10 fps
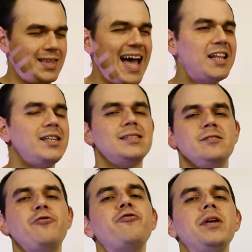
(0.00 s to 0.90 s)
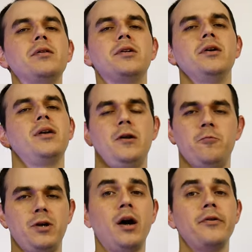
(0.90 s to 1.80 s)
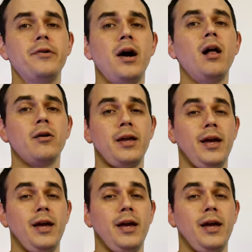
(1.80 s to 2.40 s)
that doesn't feel good on a $100